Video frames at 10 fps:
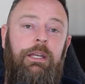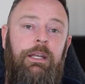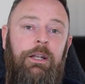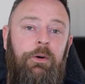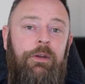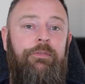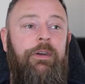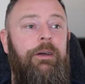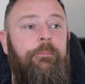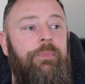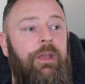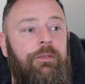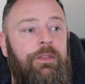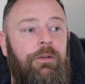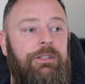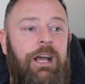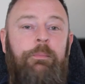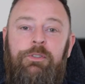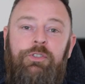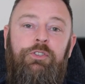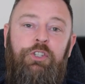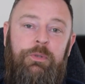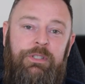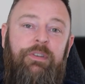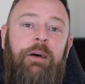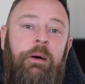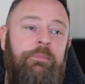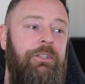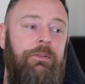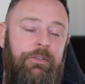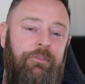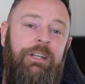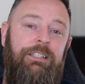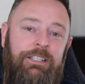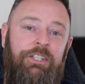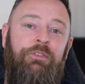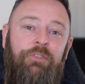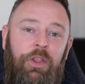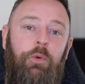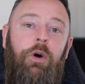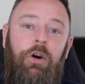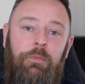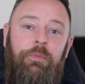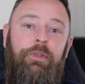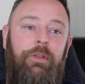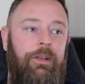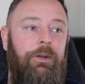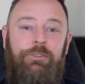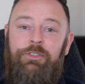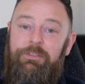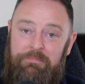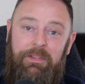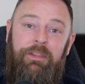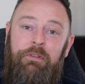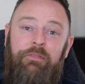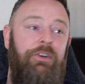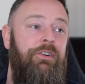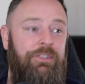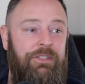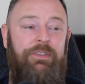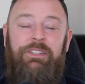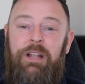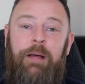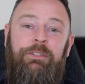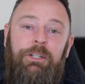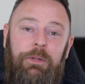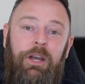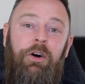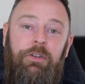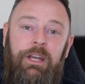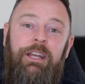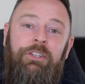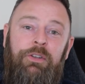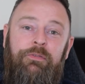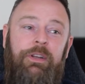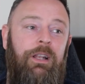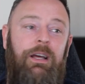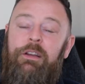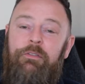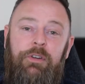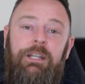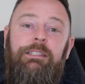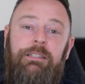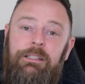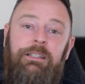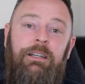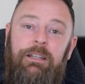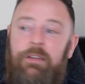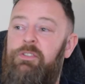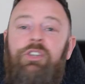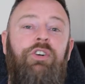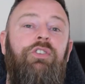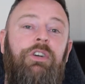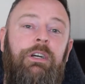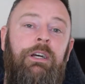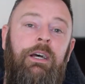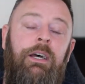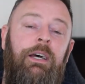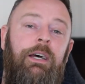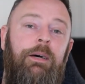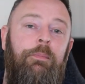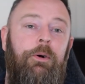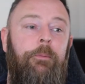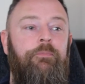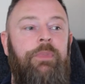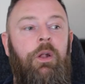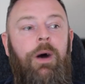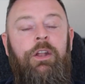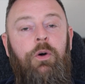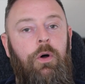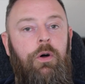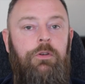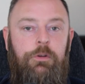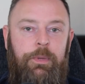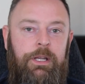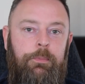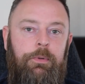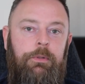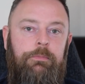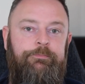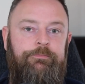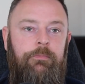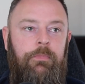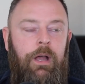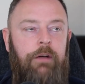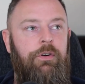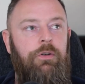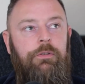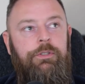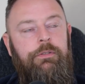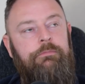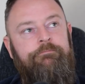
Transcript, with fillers: You know, if, uh, if the only time I'll touch you is if I'm absolutely freezing and you've got the warmth. You know, just the reverse. If it's an absolutely hot day and you feel like a freezer, give us a hug. But you know, I don't hug people. I've hugged